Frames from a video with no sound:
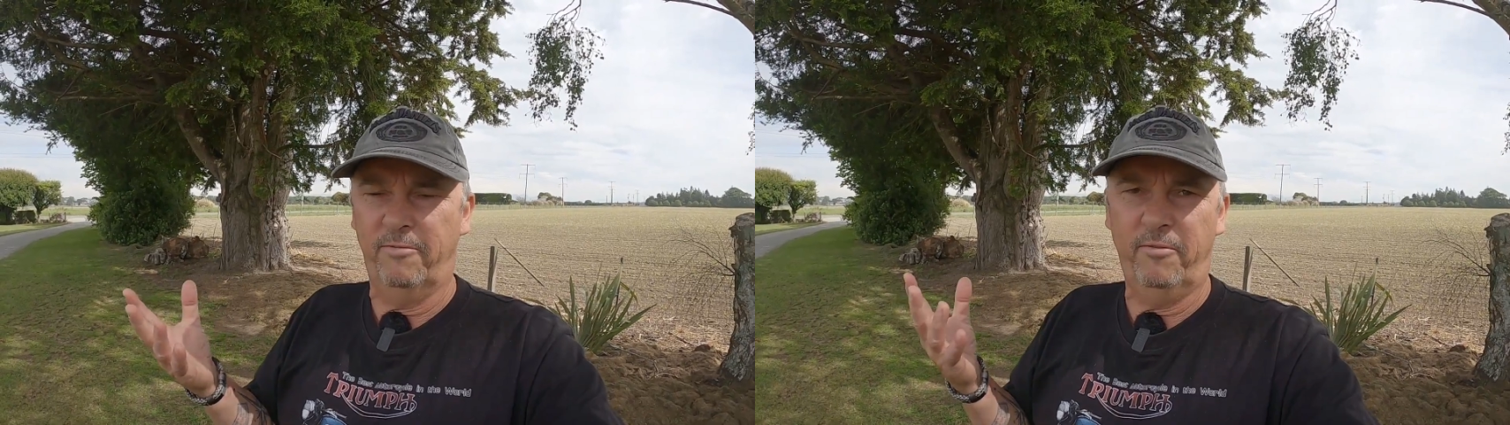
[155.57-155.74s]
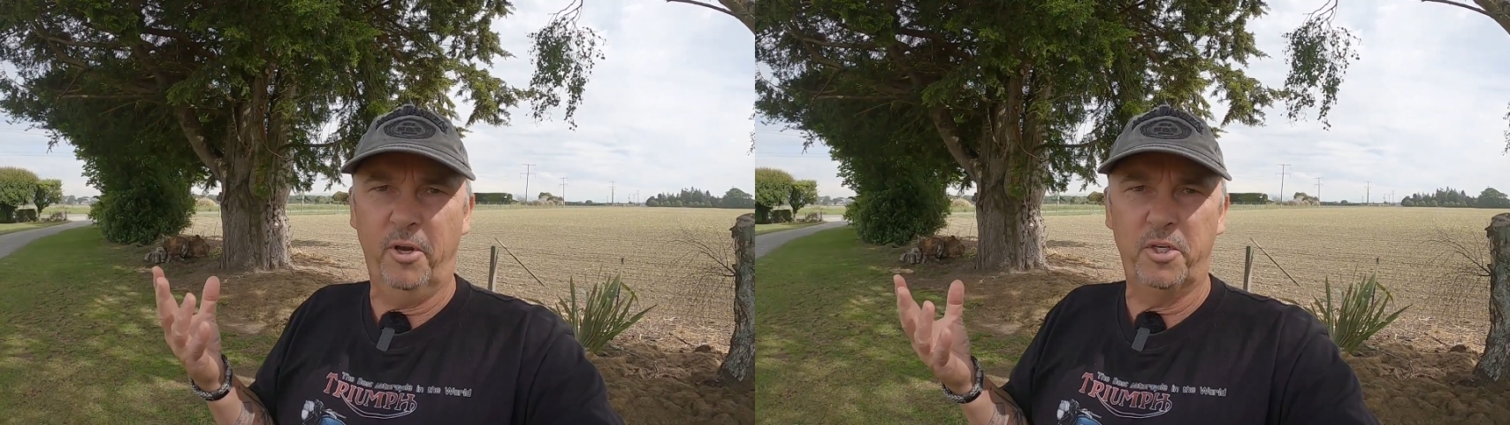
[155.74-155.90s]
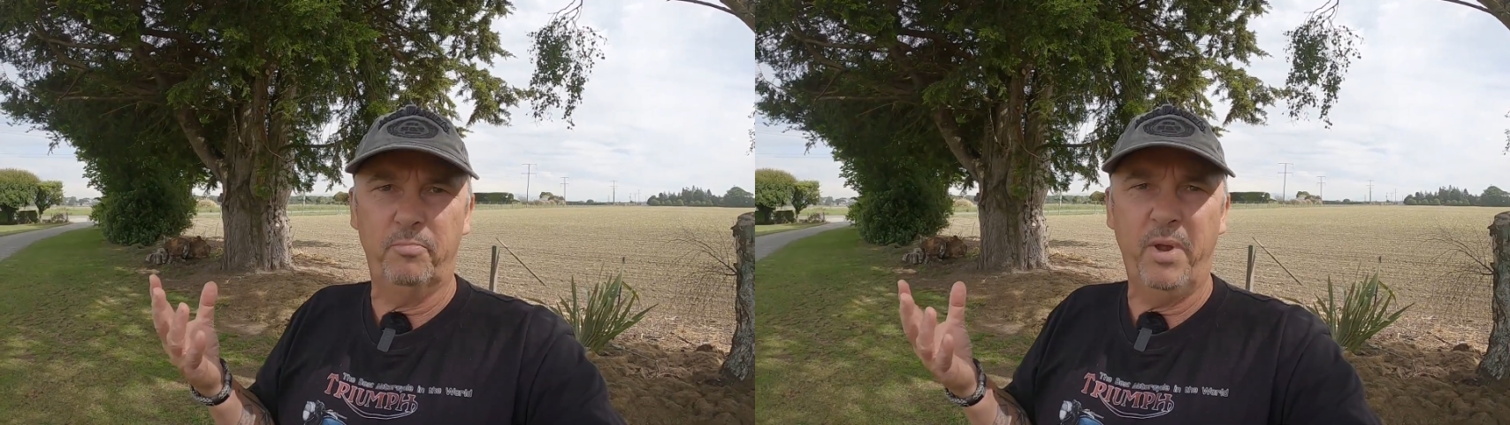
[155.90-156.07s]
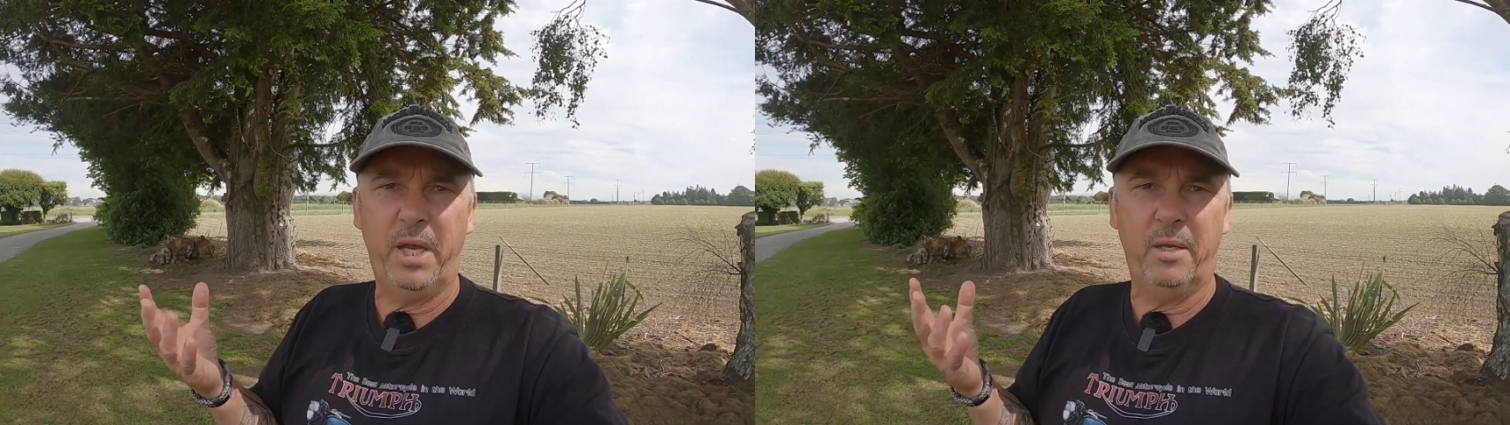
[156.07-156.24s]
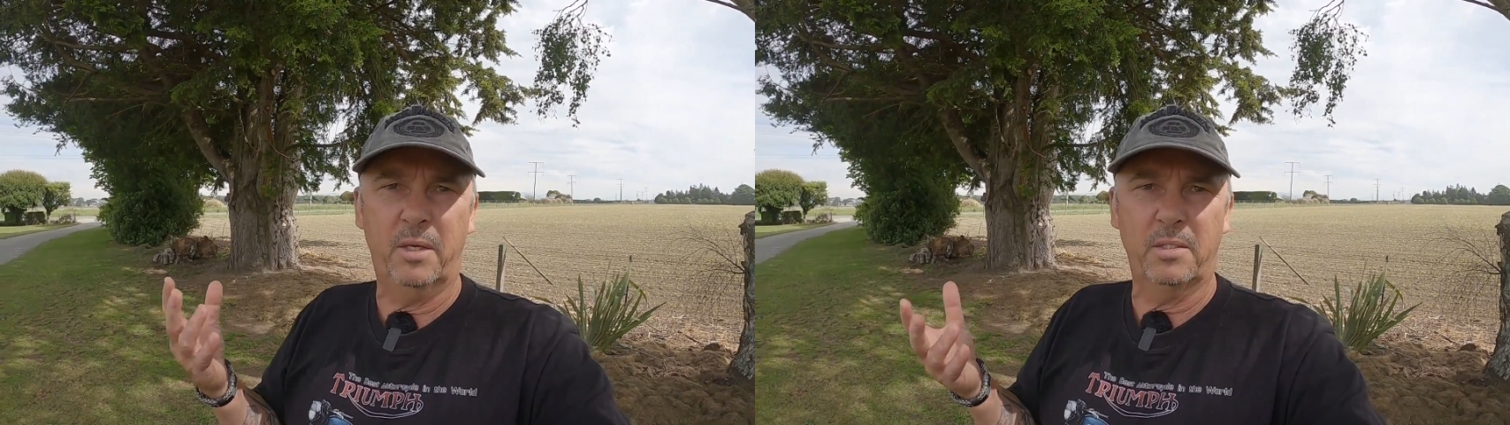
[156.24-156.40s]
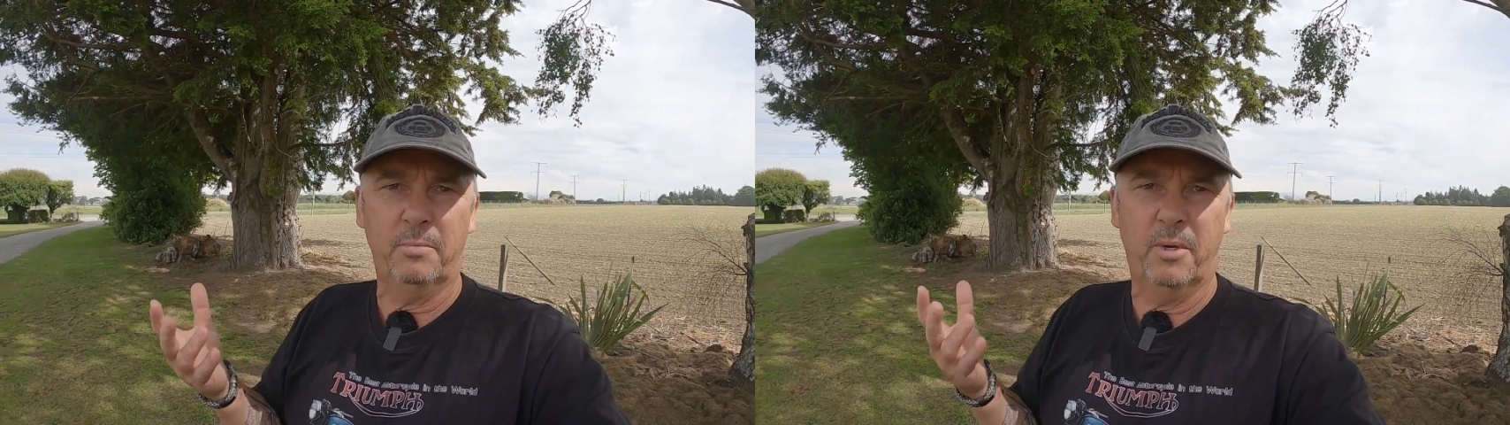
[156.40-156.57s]
fridge
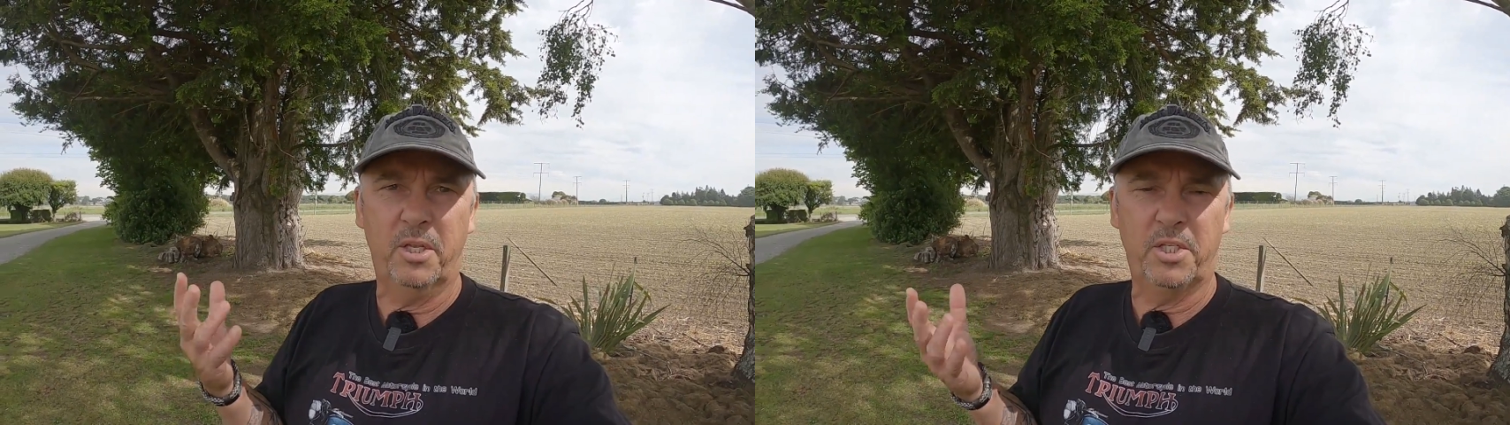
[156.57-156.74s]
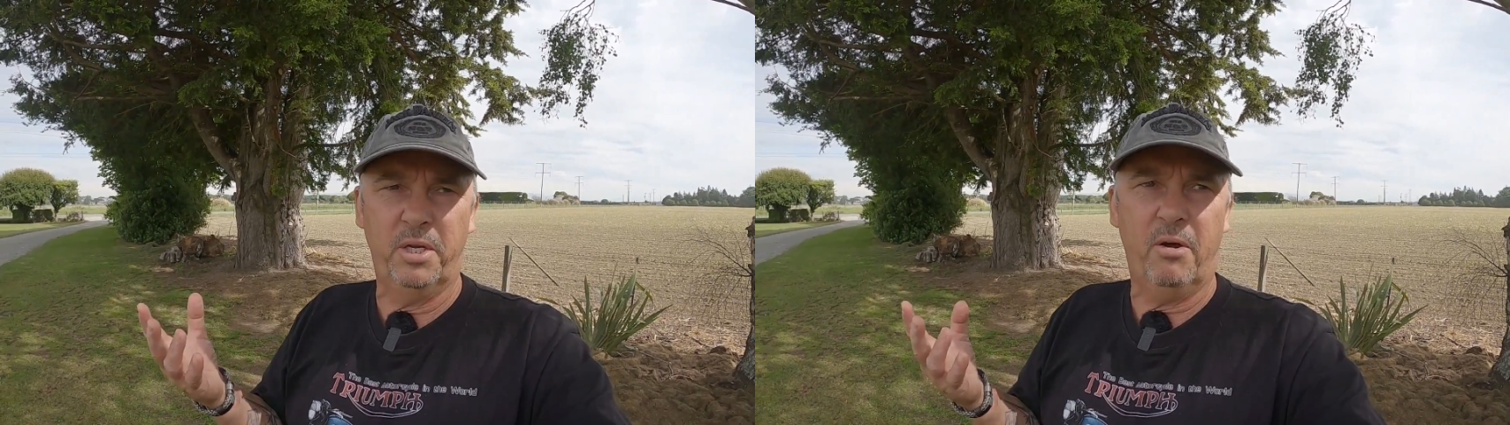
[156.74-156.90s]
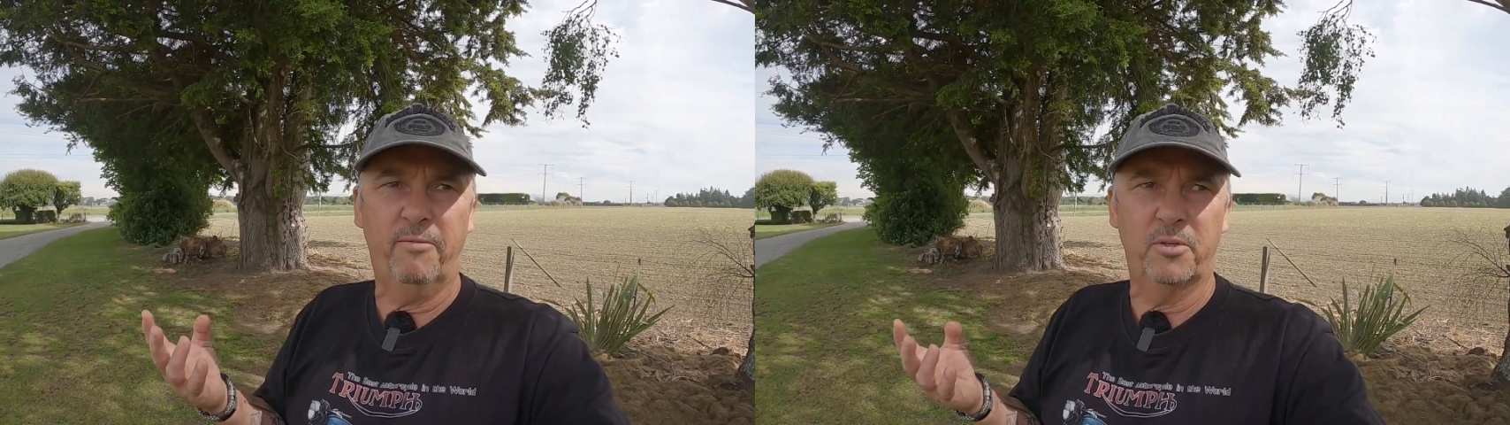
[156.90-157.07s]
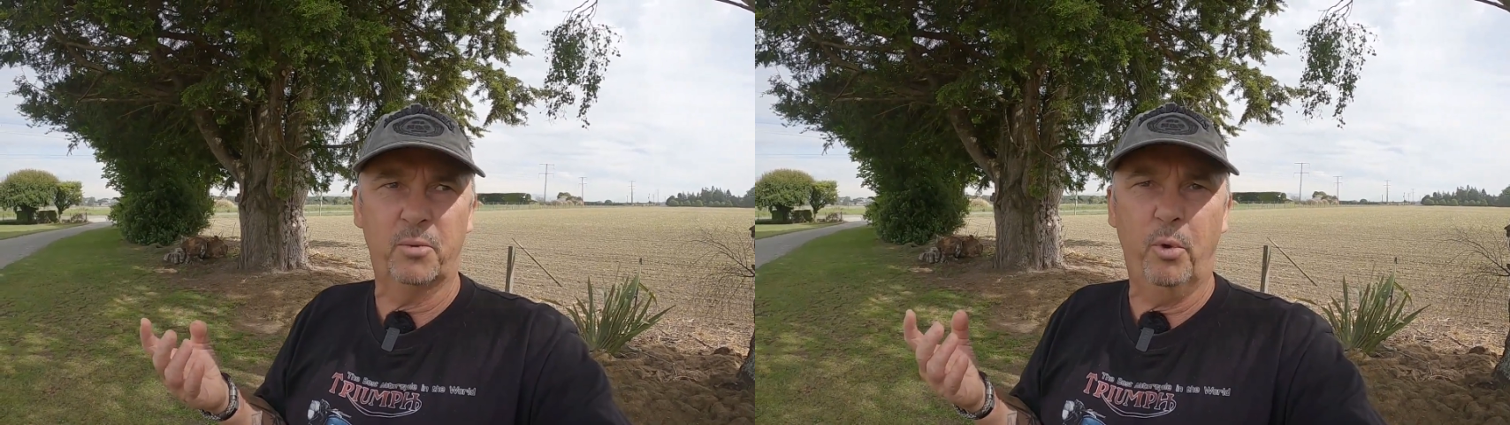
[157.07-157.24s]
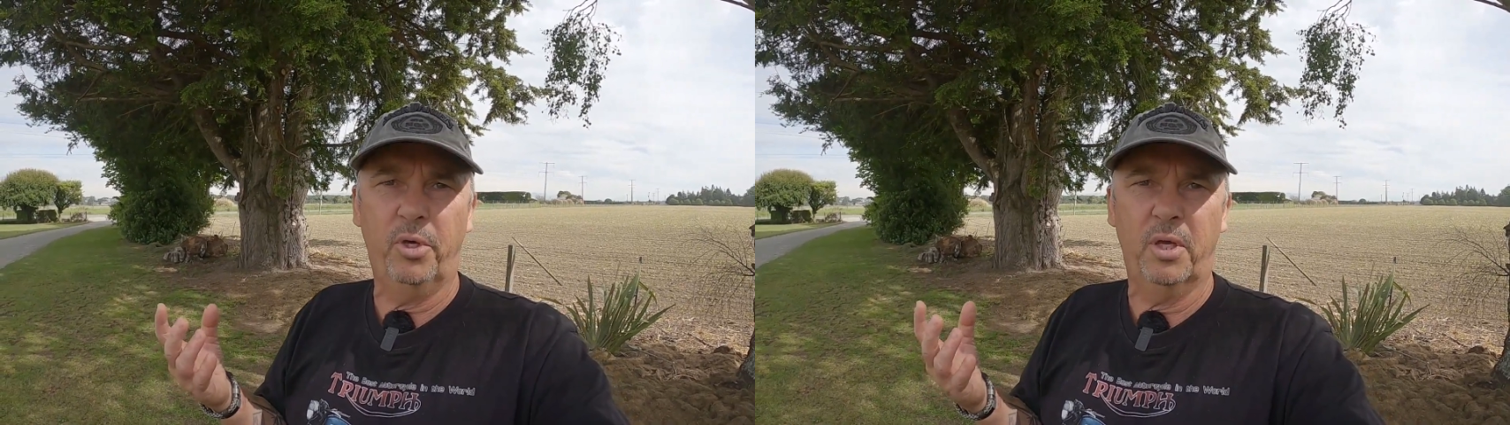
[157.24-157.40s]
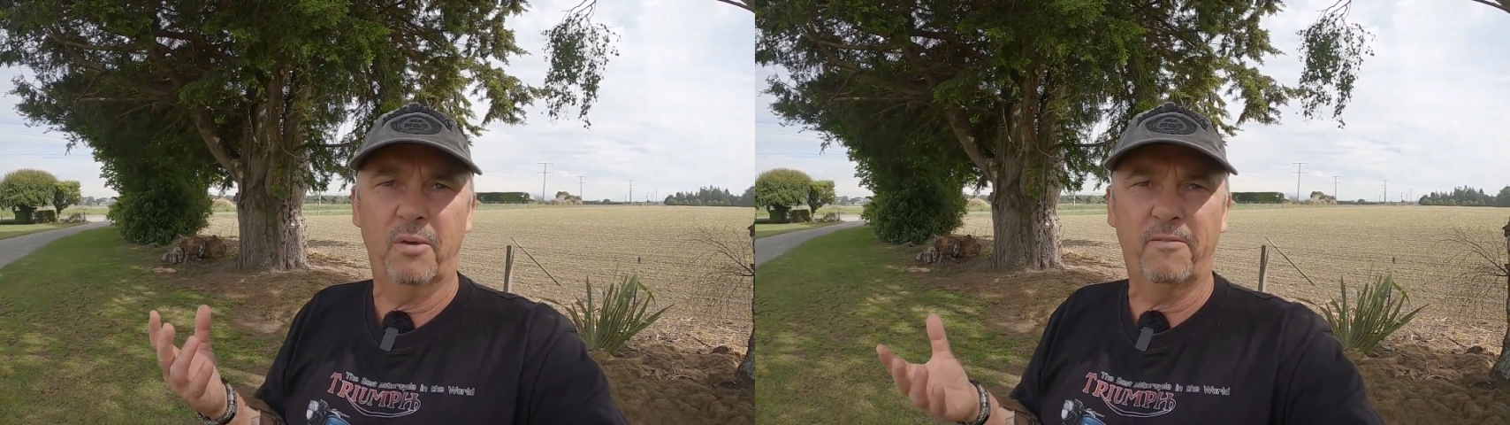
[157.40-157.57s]
mechanism itself was working